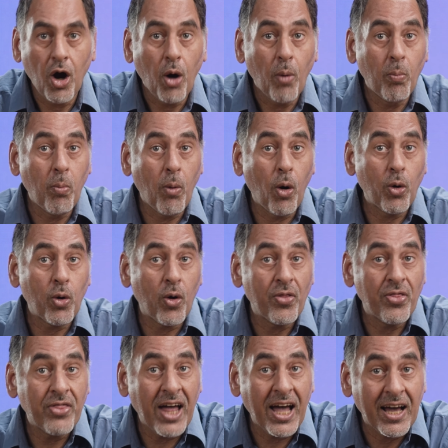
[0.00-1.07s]
More
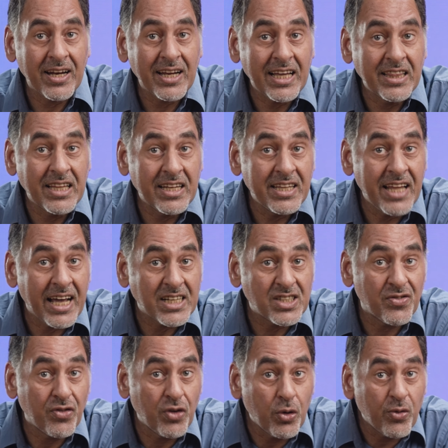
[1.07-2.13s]
on that in the
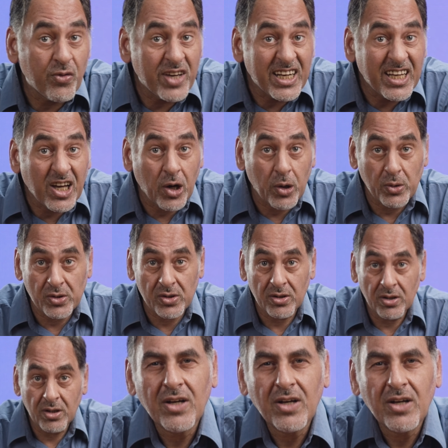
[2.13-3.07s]
next few videos.